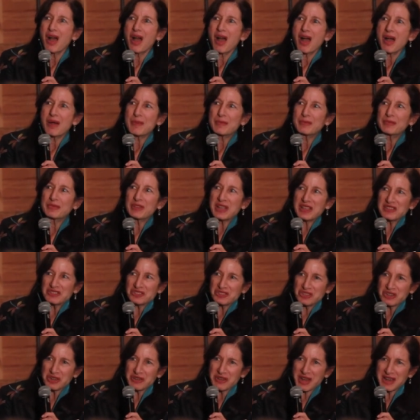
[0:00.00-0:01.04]
Um,
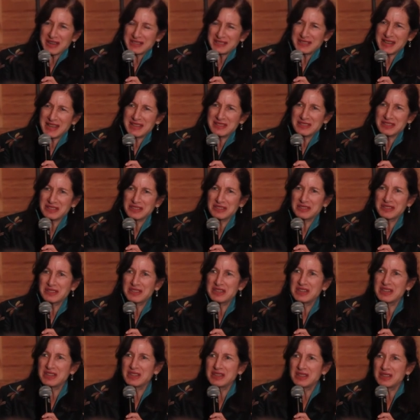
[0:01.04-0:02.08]
last year, I
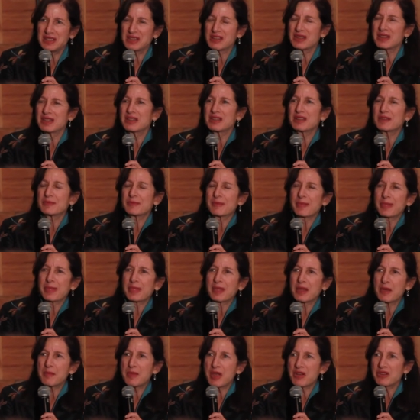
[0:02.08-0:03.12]
attended the
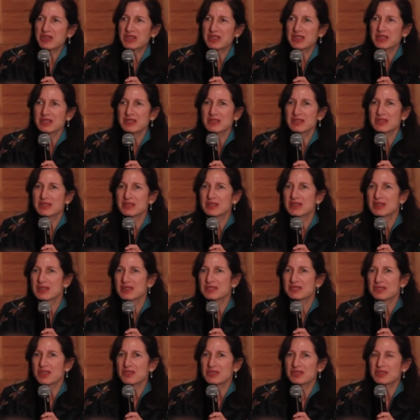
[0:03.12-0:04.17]
American
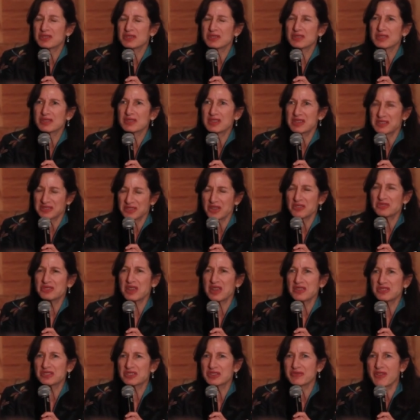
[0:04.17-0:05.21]
Associ the
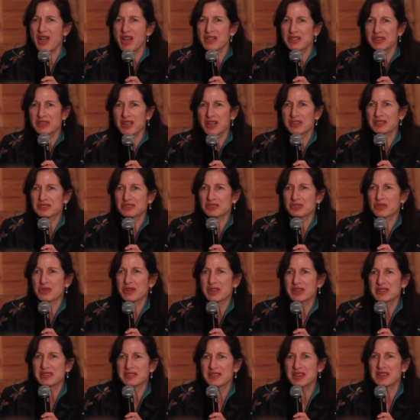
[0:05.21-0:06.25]
Association of Holocaust
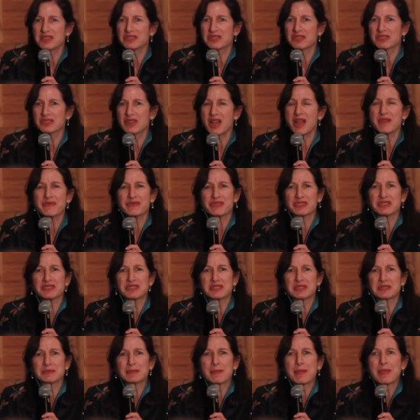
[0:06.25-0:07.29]
Organization
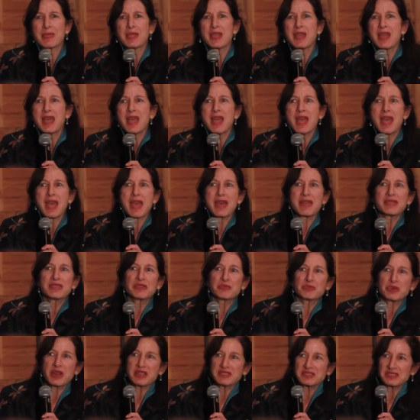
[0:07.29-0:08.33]
conference, and
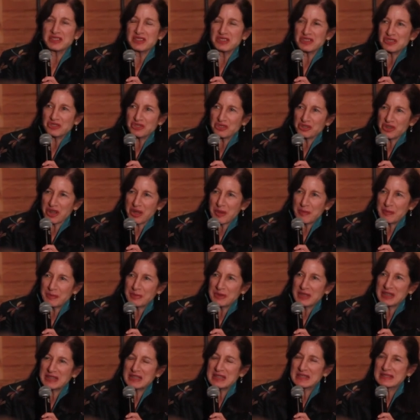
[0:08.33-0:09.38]
the president stood
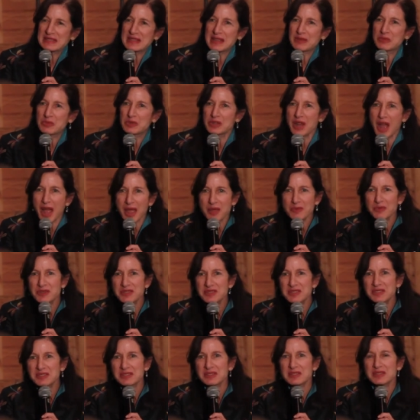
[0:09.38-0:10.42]
up and he said, "When I
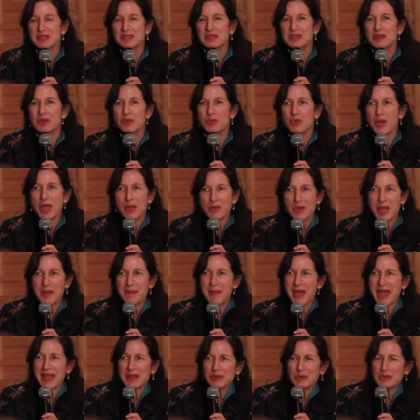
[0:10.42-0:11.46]
was way, way
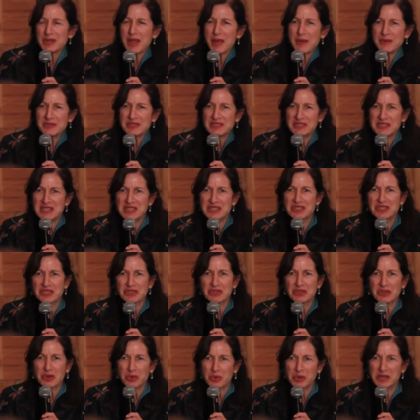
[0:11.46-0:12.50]
back when I was a
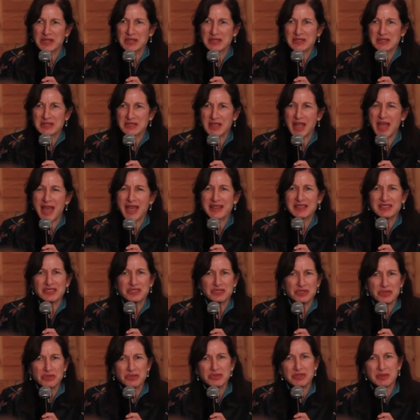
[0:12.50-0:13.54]
teacher in Queens, I had a
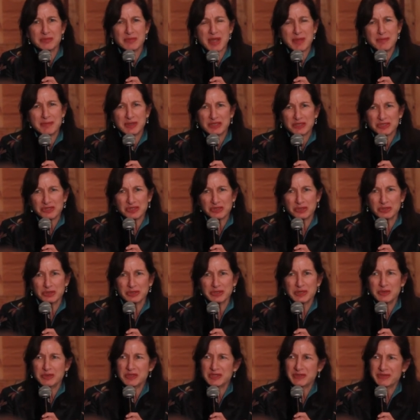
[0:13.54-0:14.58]
student in my middle
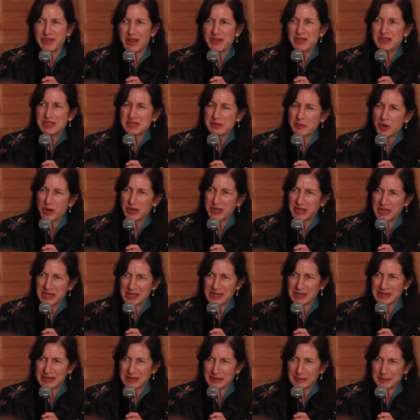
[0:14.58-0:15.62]
school, and he was a very smart
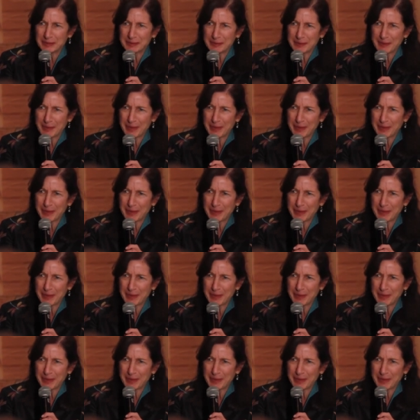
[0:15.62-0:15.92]
kid,